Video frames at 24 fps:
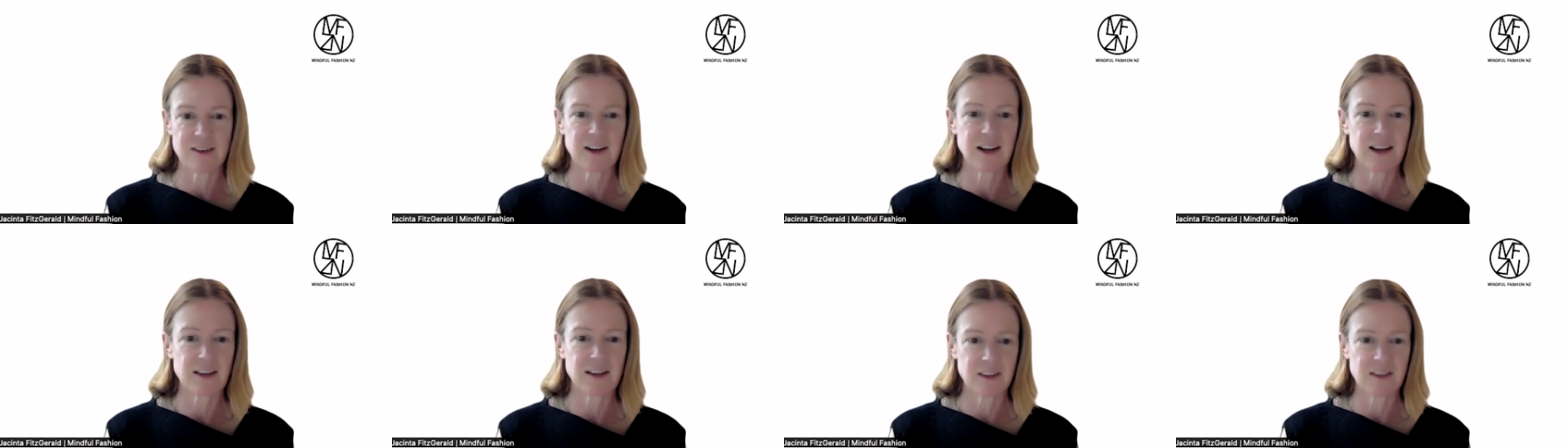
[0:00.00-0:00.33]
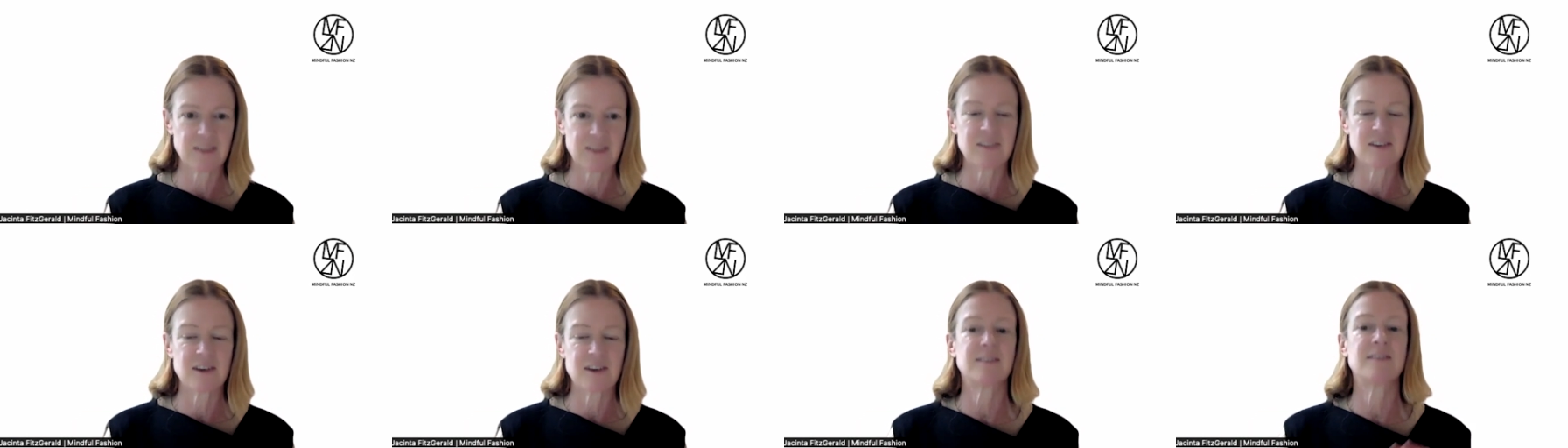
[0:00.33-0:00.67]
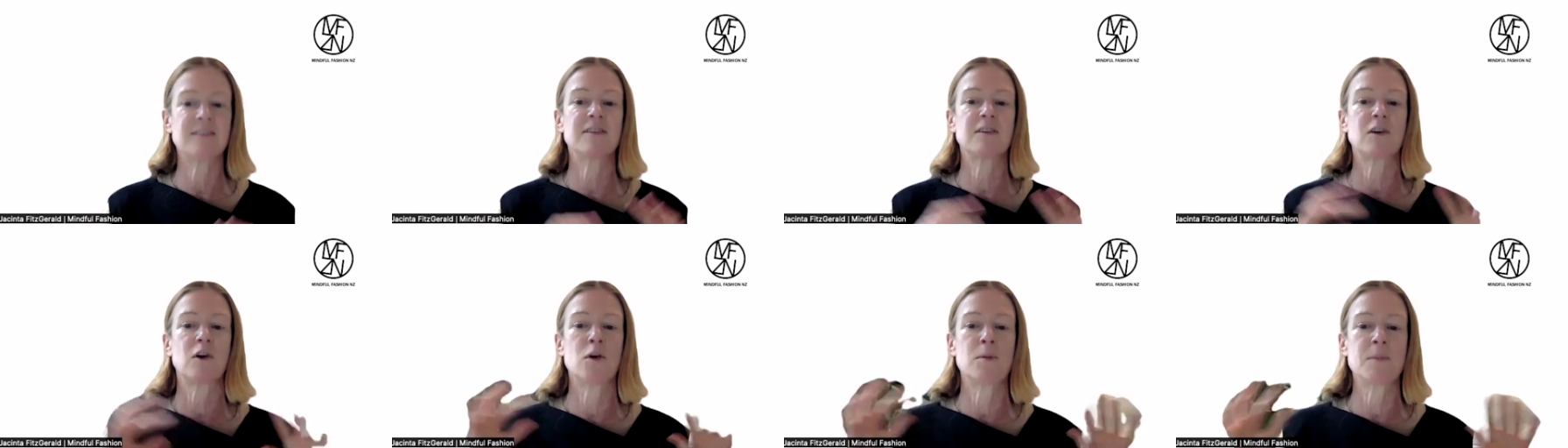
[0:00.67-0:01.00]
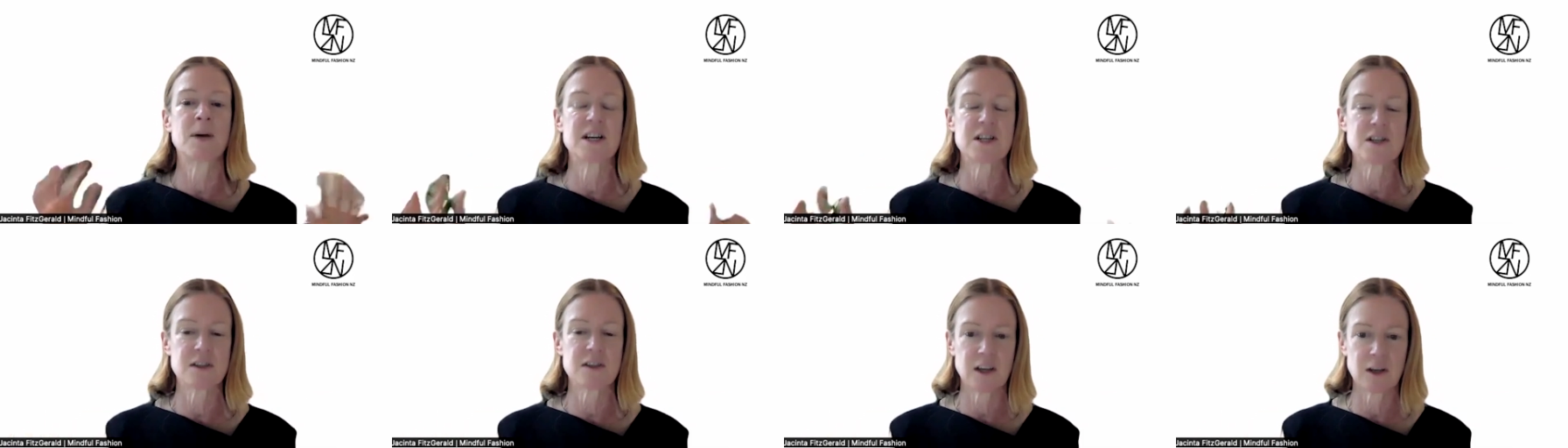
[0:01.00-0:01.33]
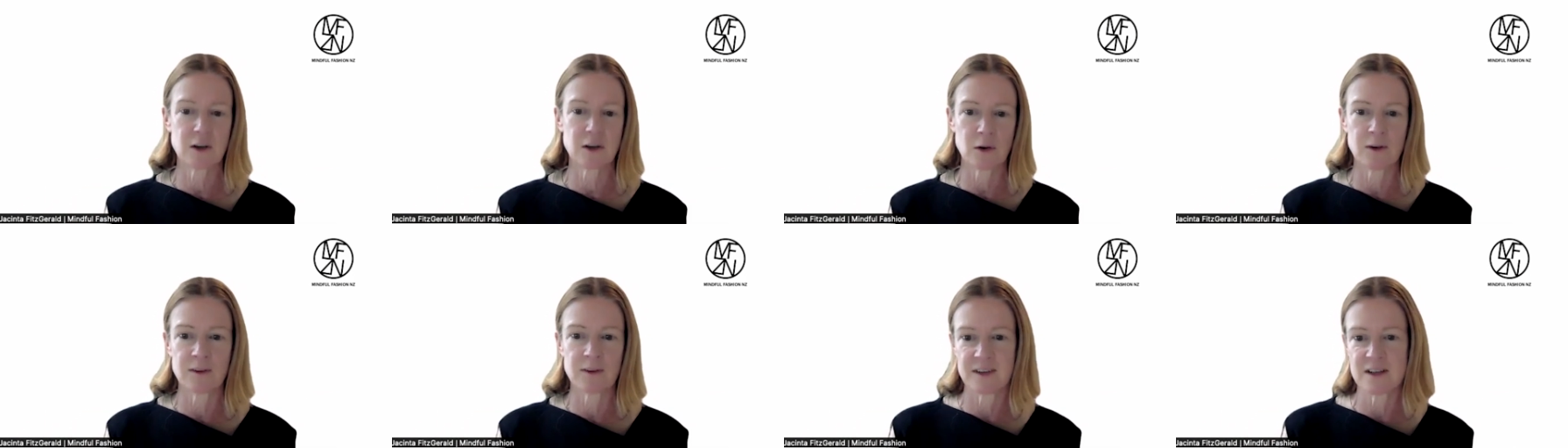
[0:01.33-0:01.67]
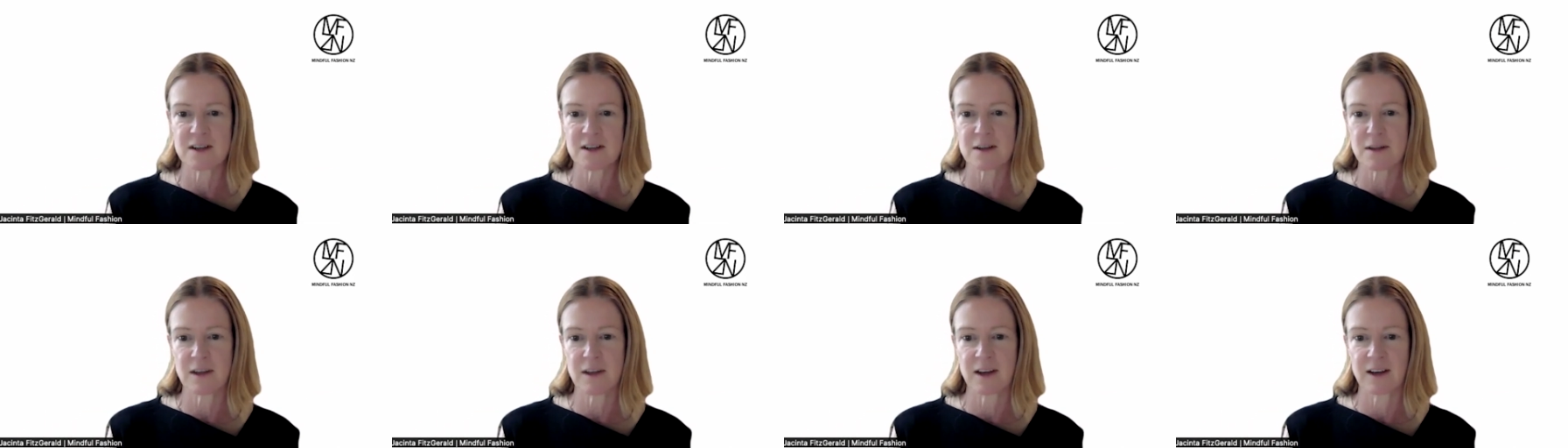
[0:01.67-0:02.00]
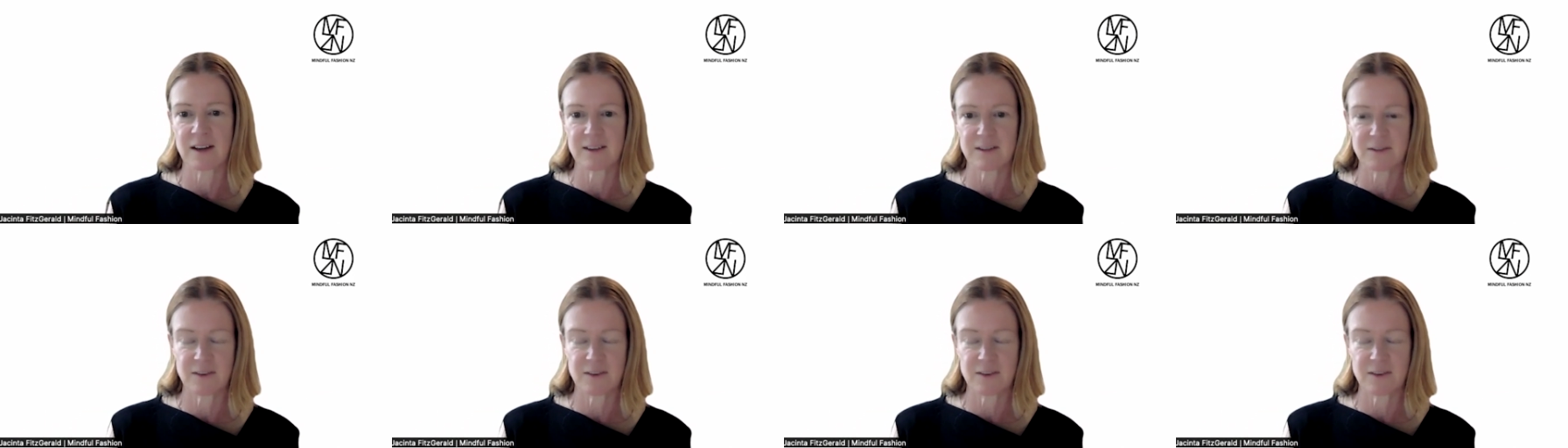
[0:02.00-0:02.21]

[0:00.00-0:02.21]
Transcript: Like there's just so much that goes into things.